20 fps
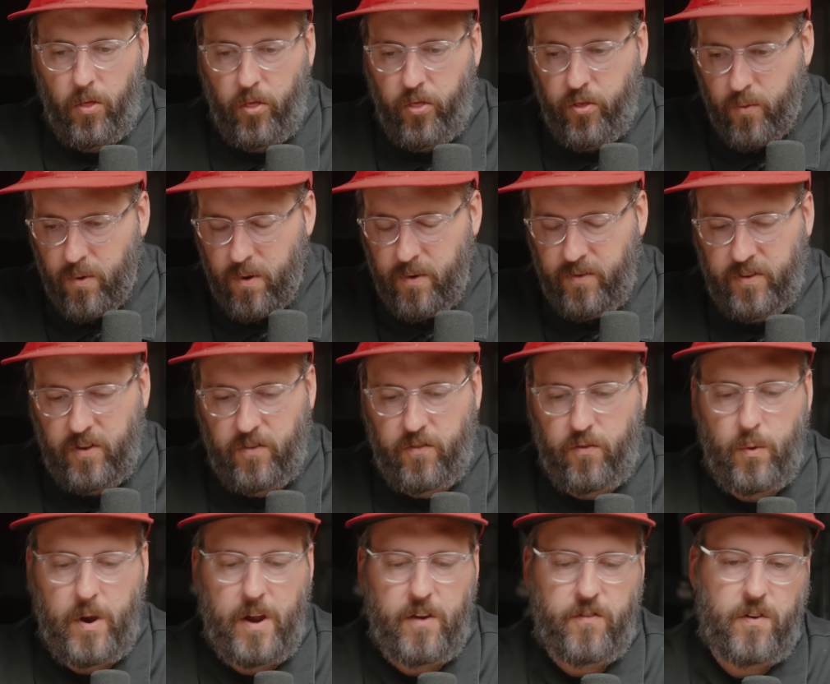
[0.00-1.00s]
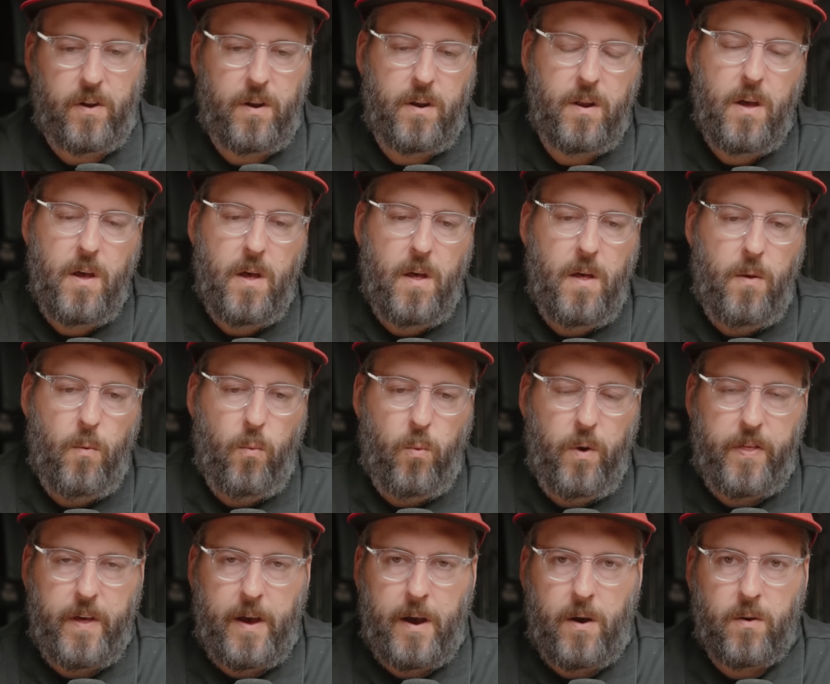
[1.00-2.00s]
through a situation
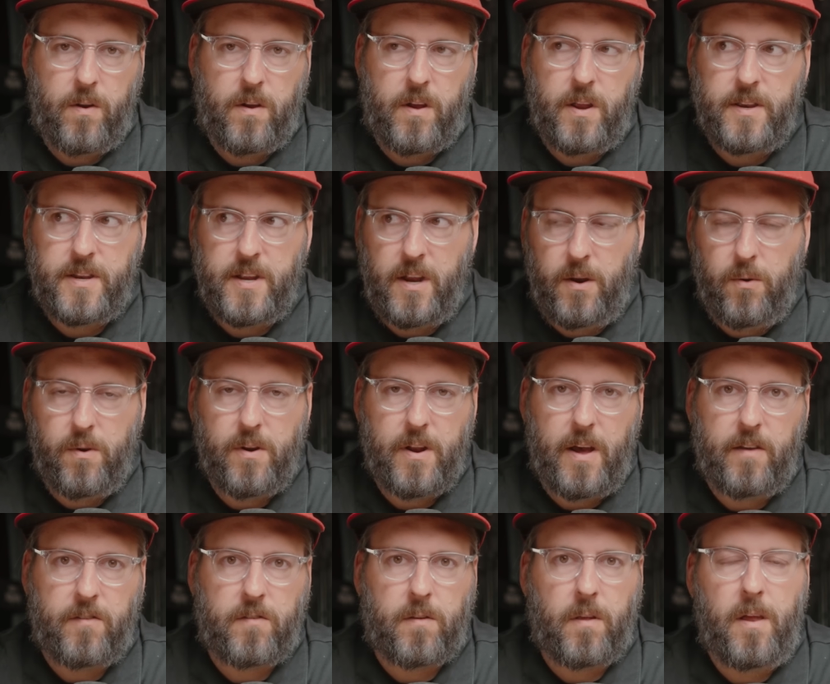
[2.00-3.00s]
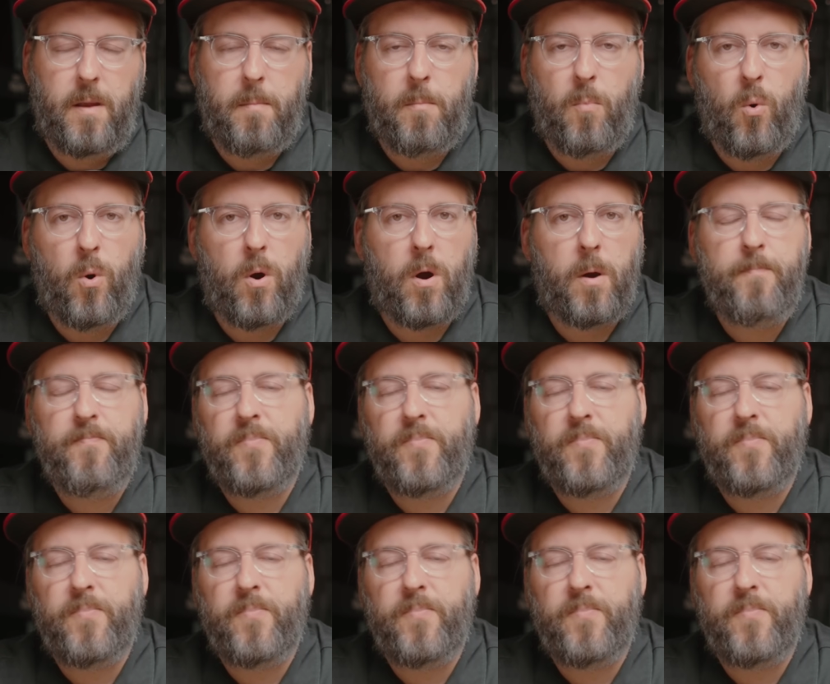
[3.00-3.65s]
without continuing to escalate it more.